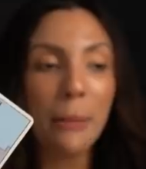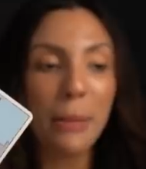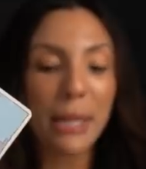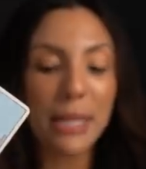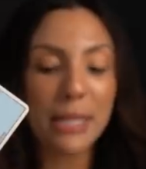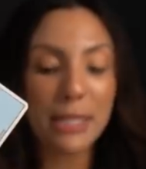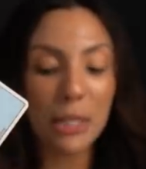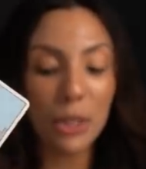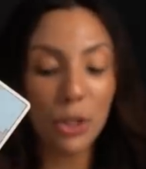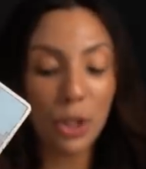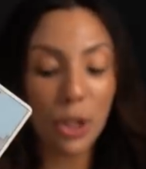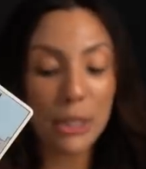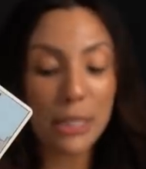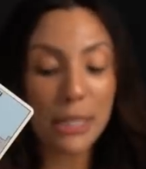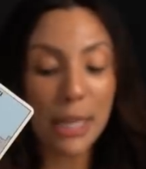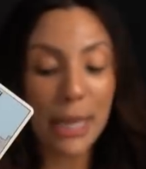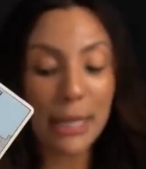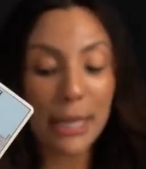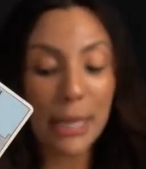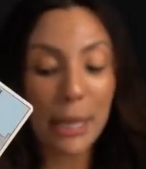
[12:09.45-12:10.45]
because it
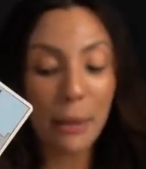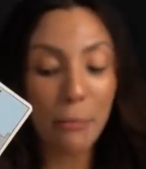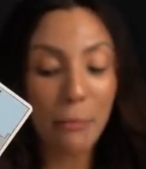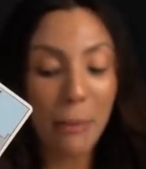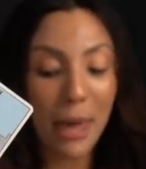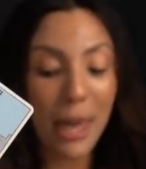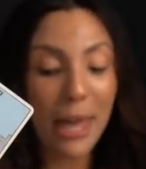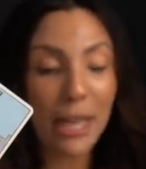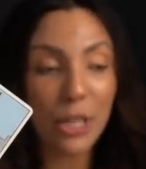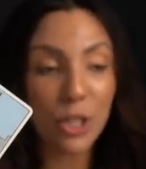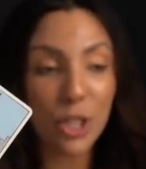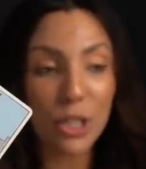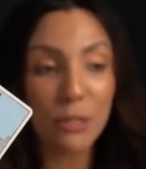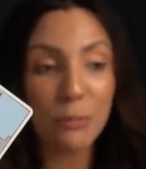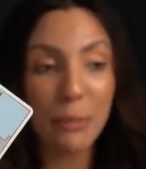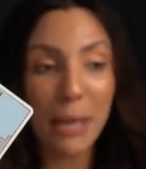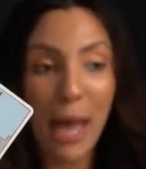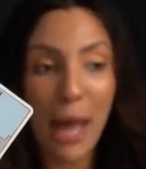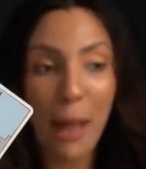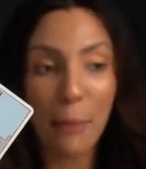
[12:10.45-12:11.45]
looks like it may
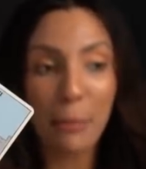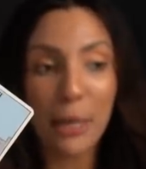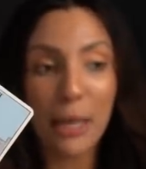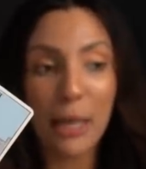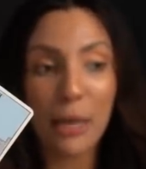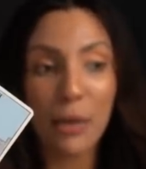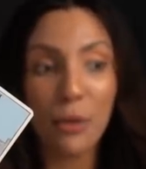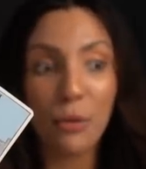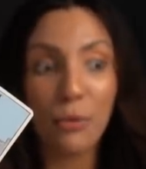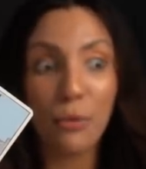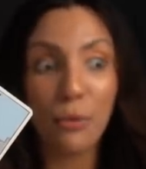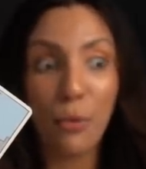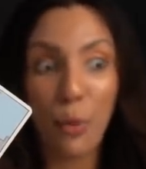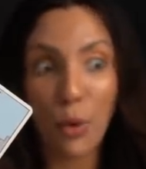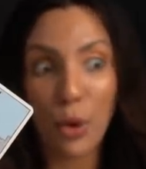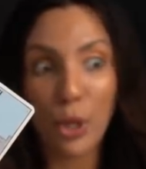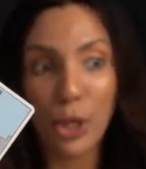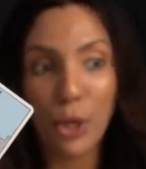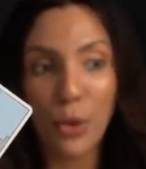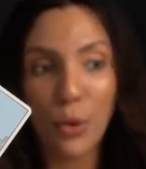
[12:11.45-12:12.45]
just be happening
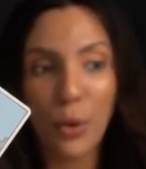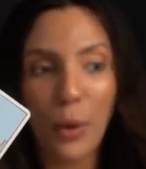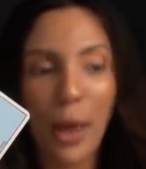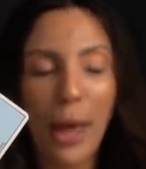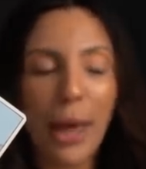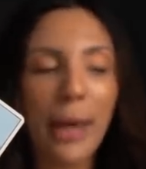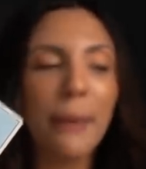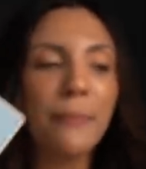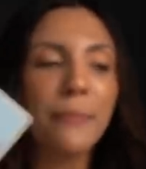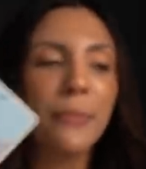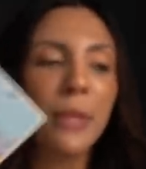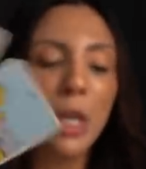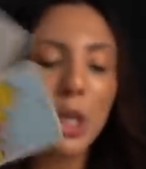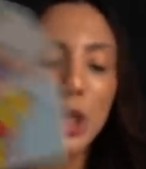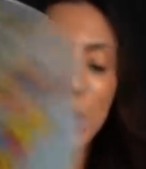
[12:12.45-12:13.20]
for you, okay?